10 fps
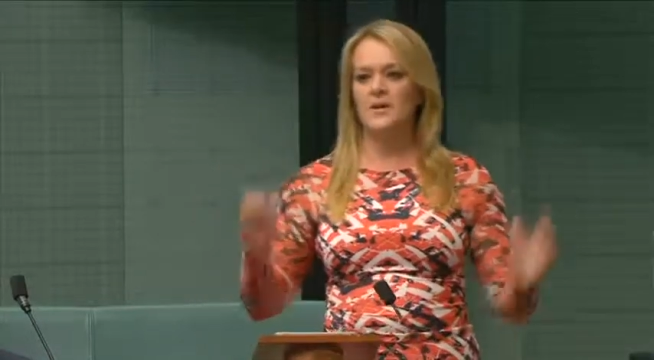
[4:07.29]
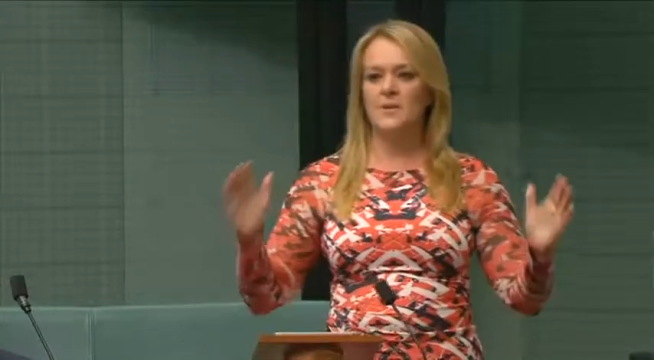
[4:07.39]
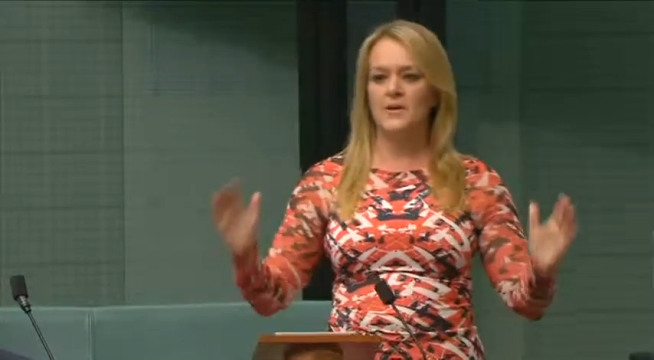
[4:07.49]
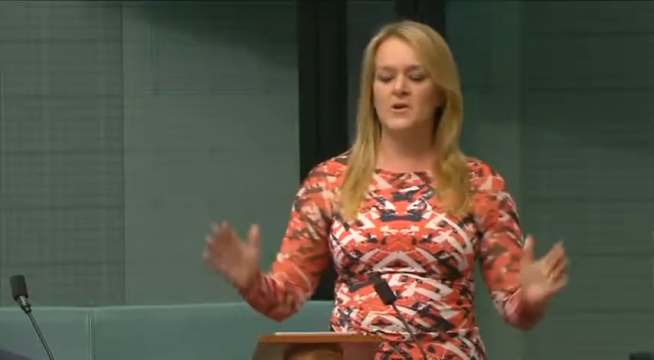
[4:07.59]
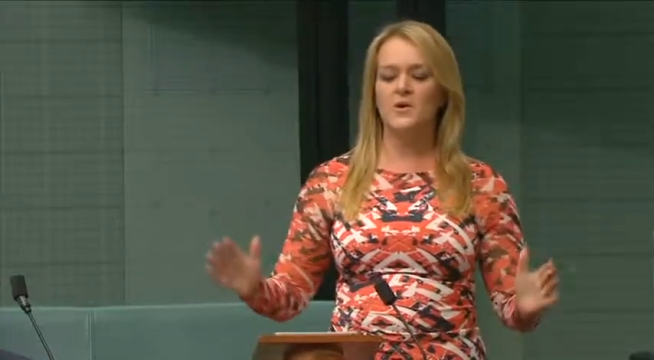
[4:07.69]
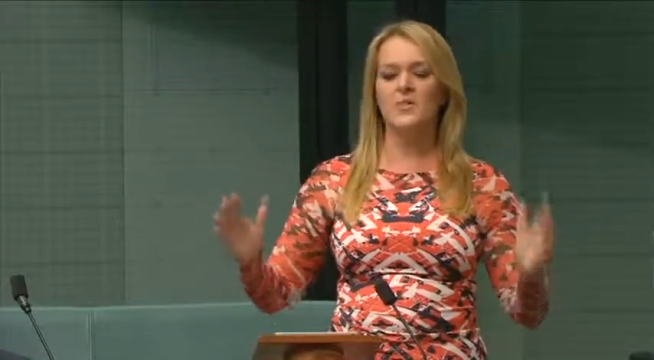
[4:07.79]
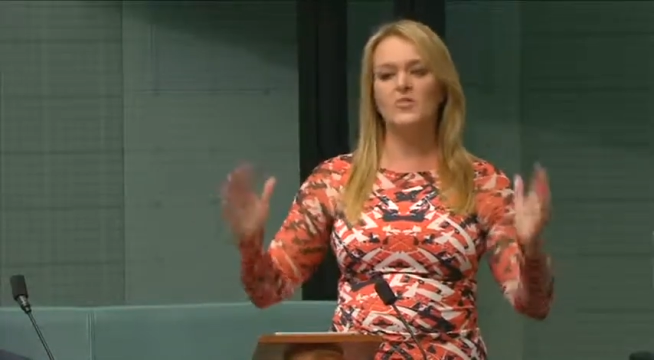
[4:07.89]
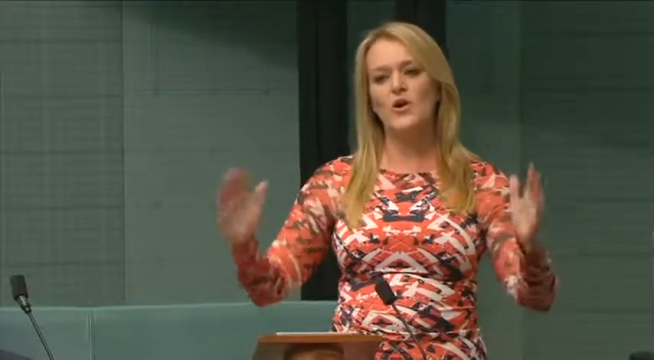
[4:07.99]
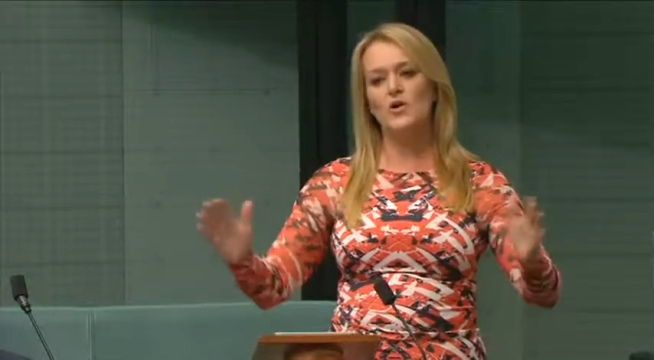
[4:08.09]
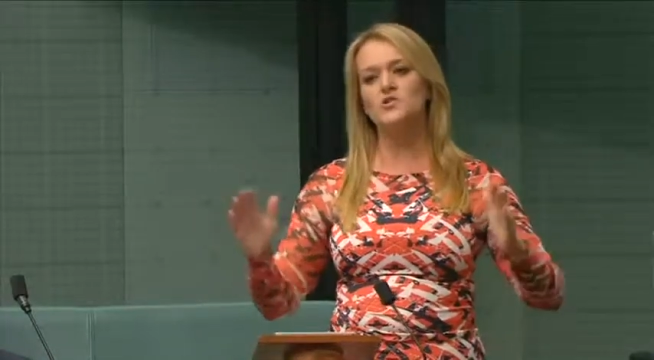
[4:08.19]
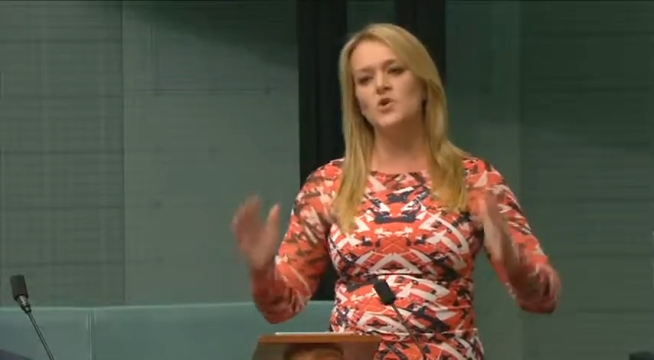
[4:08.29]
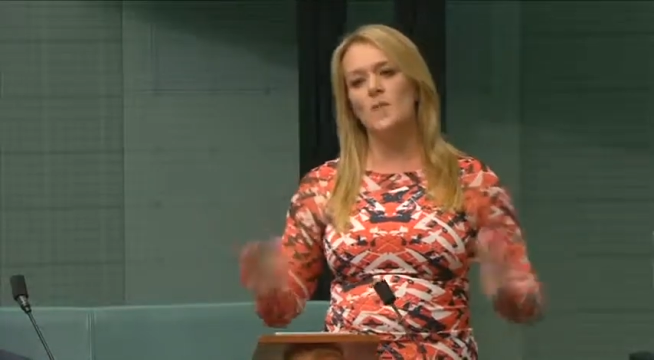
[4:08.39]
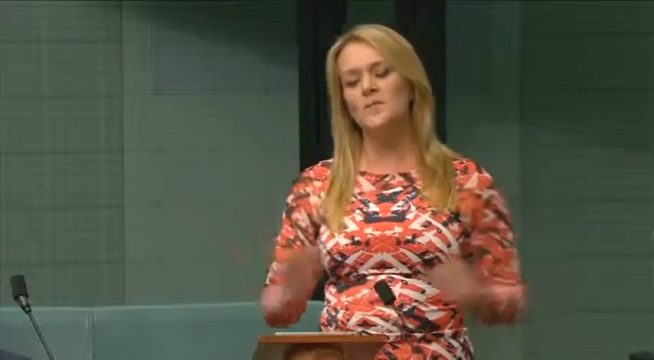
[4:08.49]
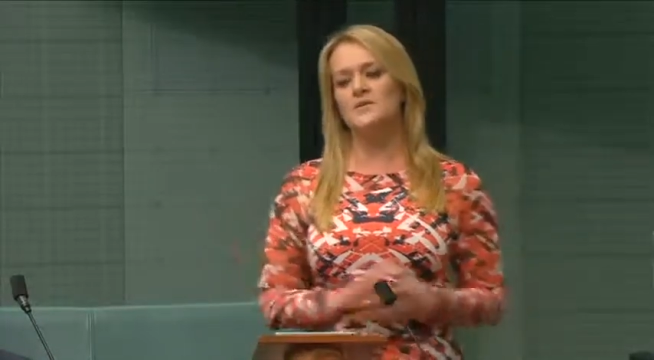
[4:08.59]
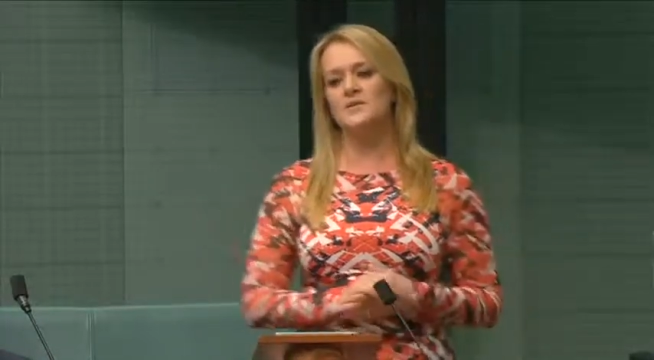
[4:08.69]
But you know what? Those
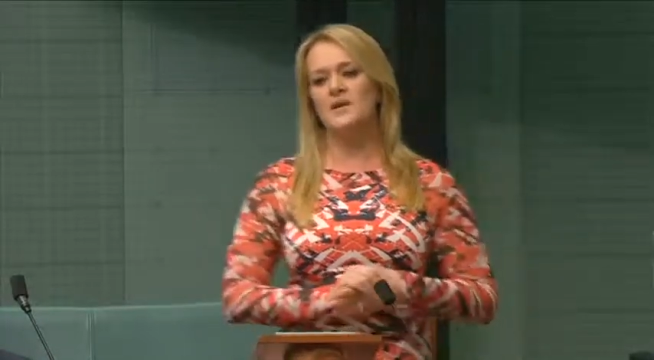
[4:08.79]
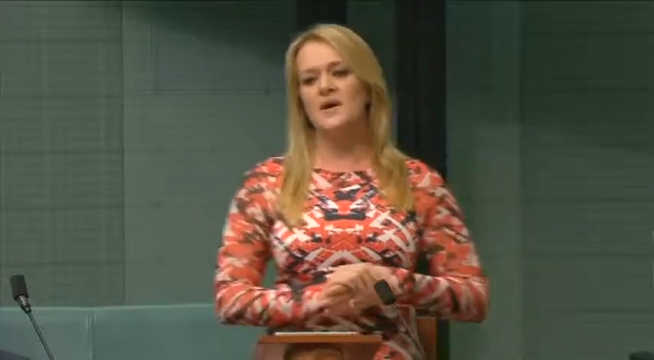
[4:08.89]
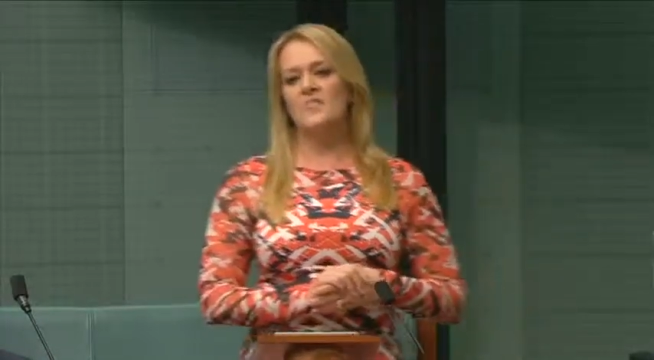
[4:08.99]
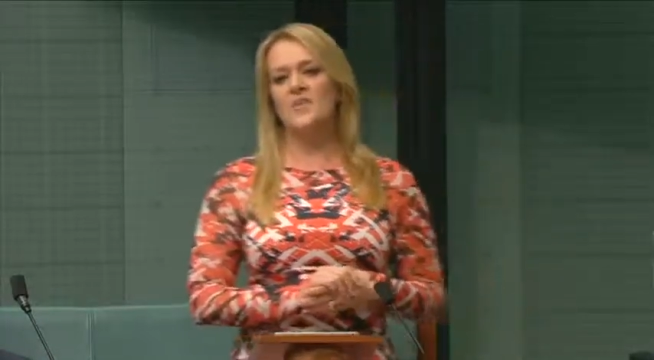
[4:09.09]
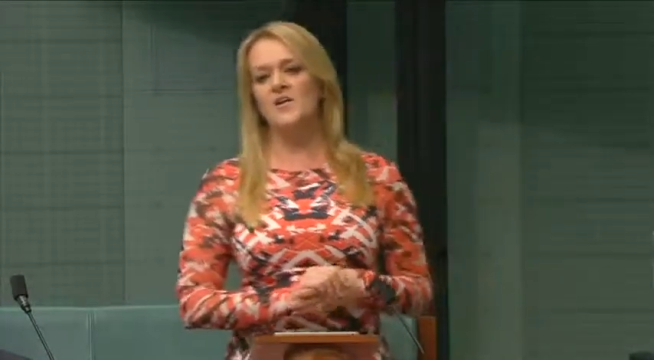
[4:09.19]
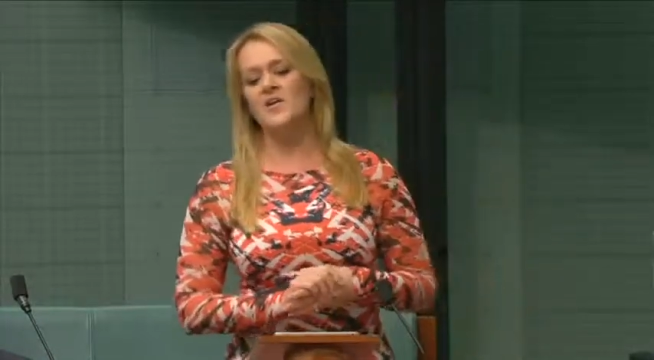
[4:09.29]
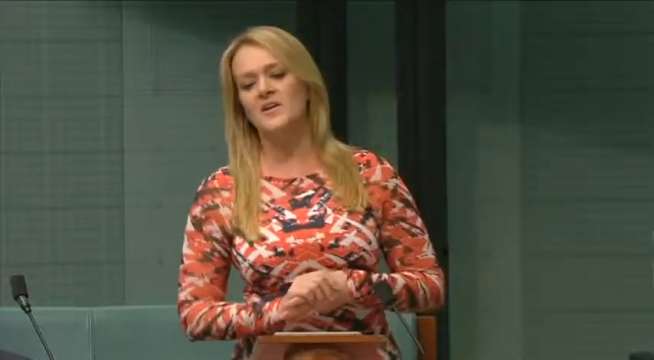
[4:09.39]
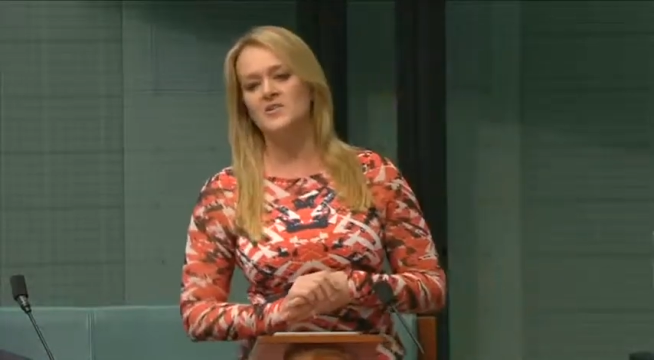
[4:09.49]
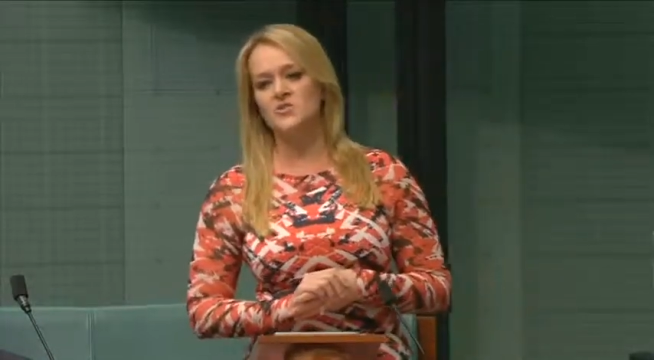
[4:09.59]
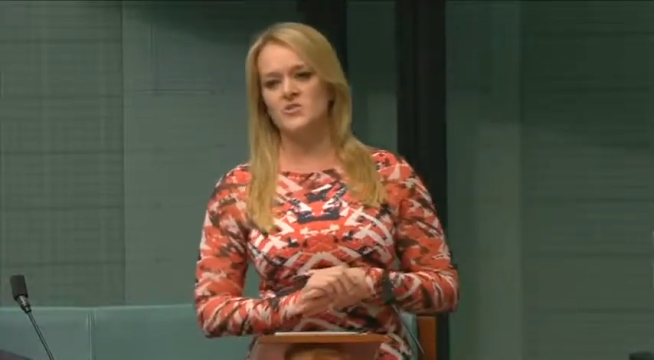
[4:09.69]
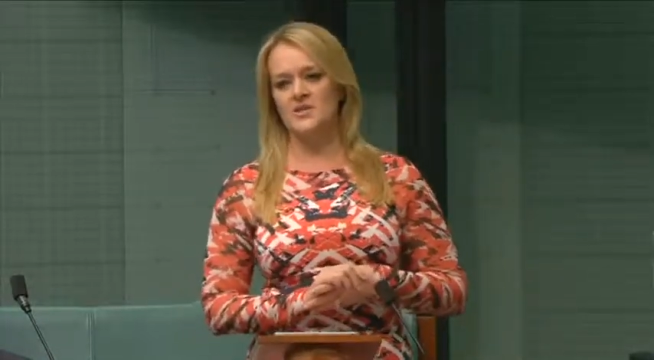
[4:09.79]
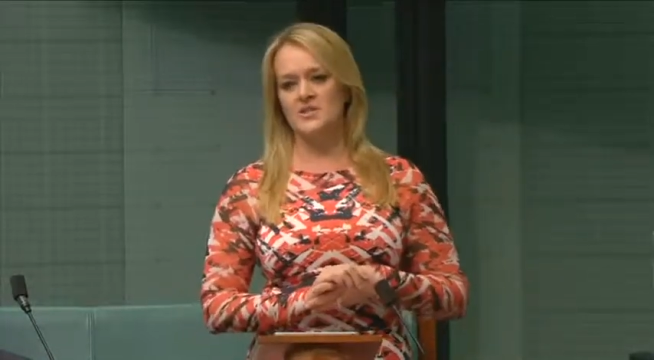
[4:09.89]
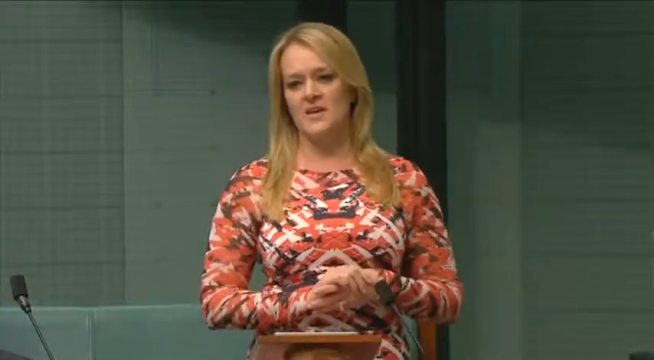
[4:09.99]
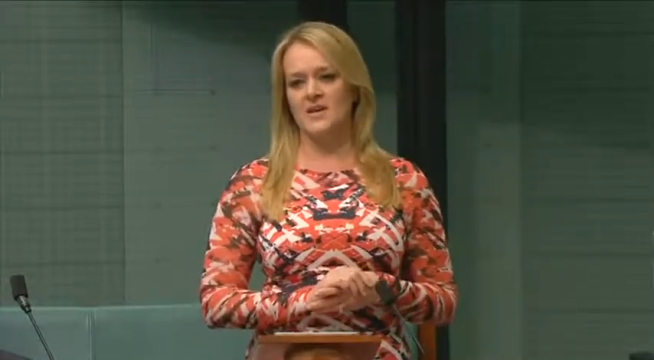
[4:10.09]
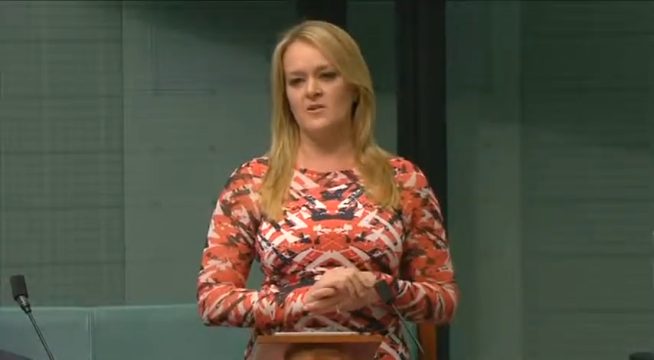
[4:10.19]
opposite, they're not interested in
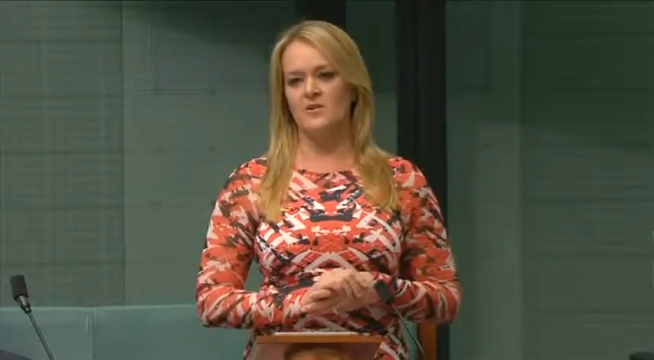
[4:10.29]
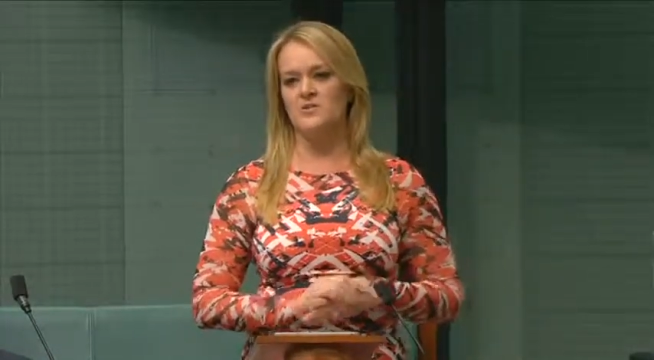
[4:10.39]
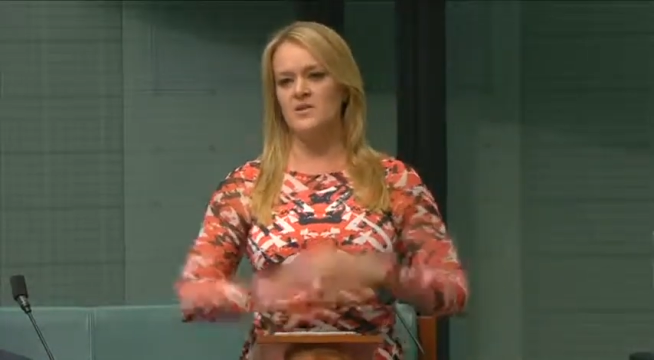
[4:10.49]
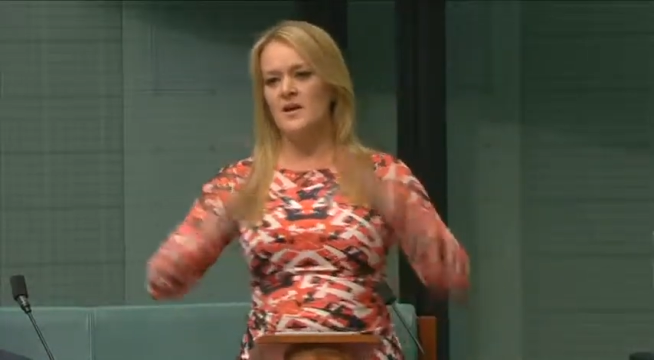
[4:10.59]
technology,